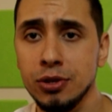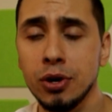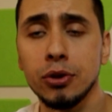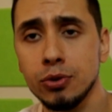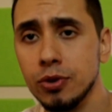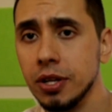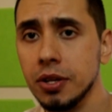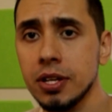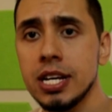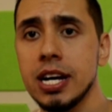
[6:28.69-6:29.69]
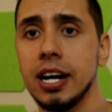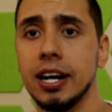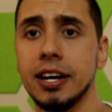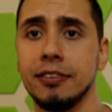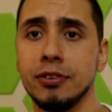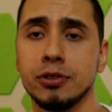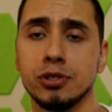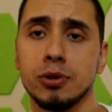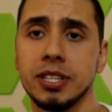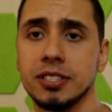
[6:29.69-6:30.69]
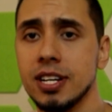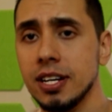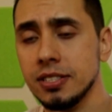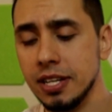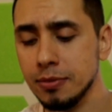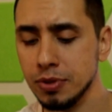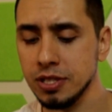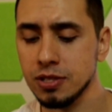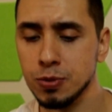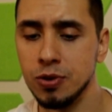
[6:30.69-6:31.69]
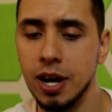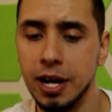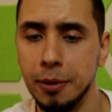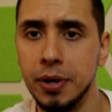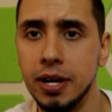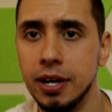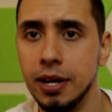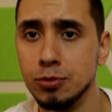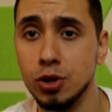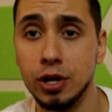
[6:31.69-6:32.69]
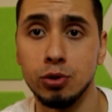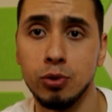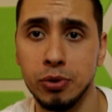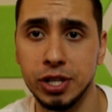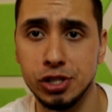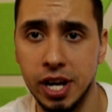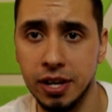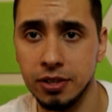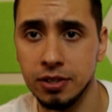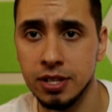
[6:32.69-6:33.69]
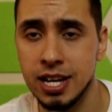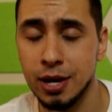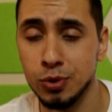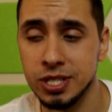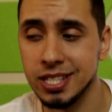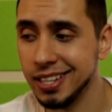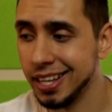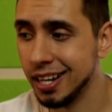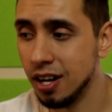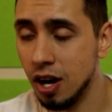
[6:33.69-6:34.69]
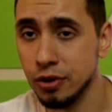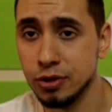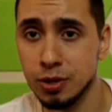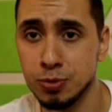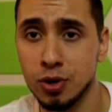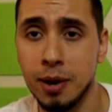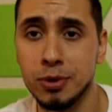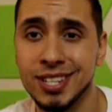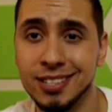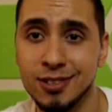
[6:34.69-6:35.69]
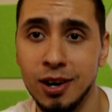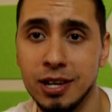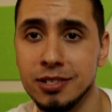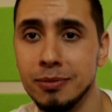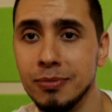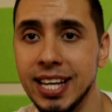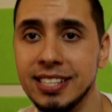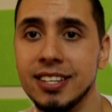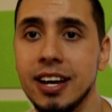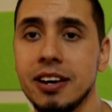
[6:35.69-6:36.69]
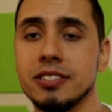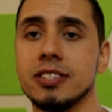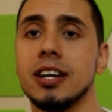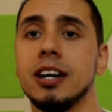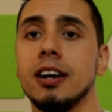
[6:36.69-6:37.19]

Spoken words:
You know the drill. If you're enjoying this content, please subscribe. I'm trying to grow the channel. Recently hit 100 subscribers. That's awesome. Thanks, guys.